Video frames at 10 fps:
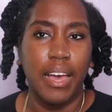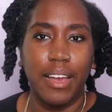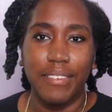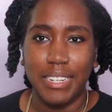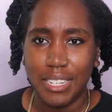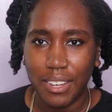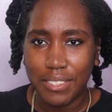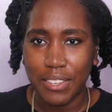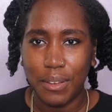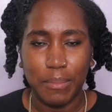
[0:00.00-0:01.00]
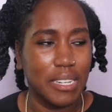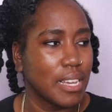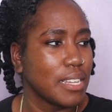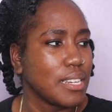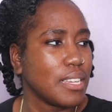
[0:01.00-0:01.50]
Alright, y'all, so I'm
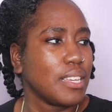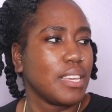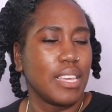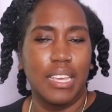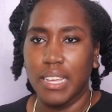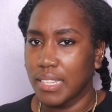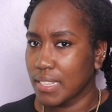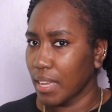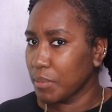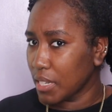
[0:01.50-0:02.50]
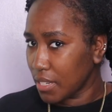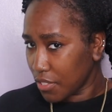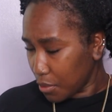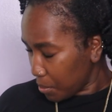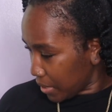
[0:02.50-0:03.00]
done, and I'm gonna
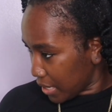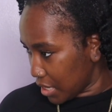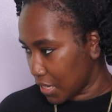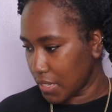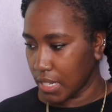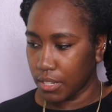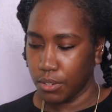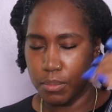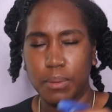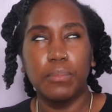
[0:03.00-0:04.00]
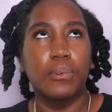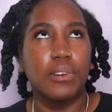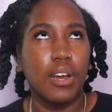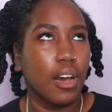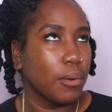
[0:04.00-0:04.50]
spray just a little bit
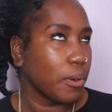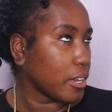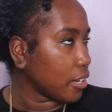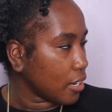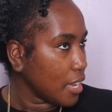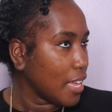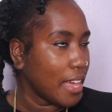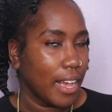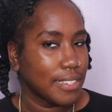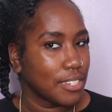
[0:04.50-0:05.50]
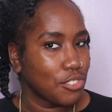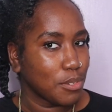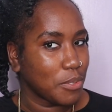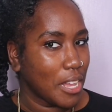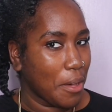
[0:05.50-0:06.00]
more hot water as it
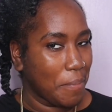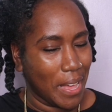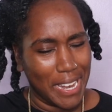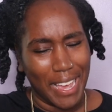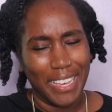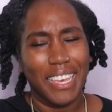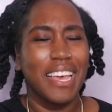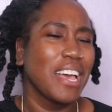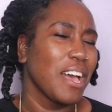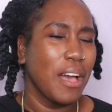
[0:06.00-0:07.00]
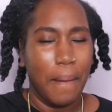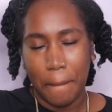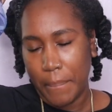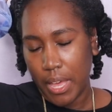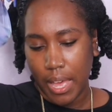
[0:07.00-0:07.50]
drips down my neck.
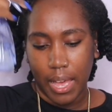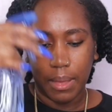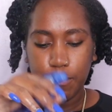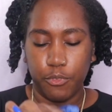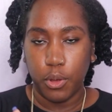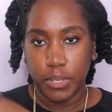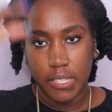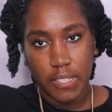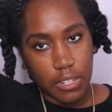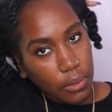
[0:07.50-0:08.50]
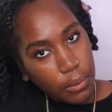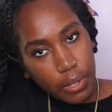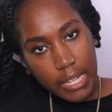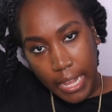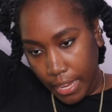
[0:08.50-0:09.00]
But I'm focusing
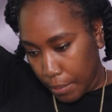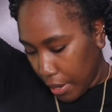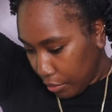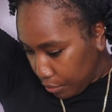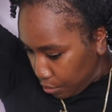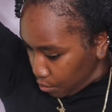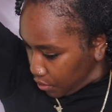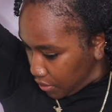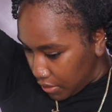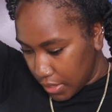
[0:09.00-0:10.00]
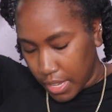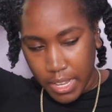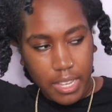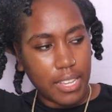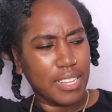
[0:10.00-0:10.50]
on like my roots
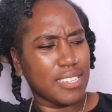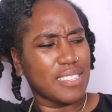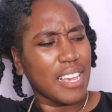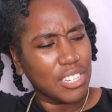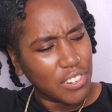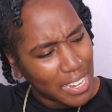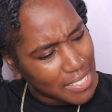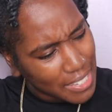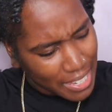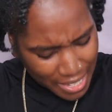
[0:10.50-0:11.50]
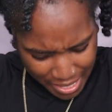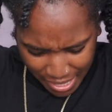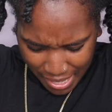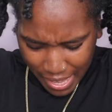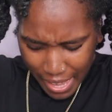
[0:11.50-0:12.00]
because I tried to get
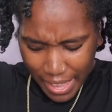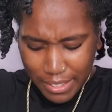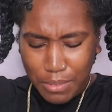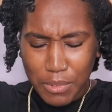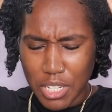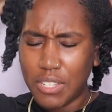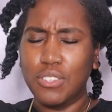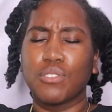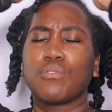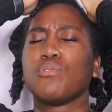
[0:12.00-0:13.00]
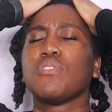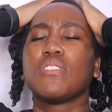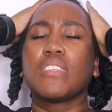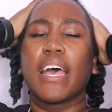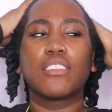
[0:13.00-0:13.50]
as much as the
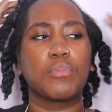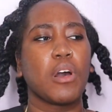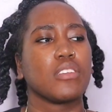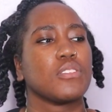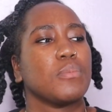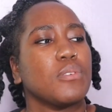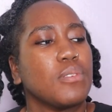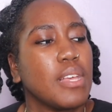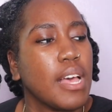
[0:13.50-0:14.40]
roots as possible.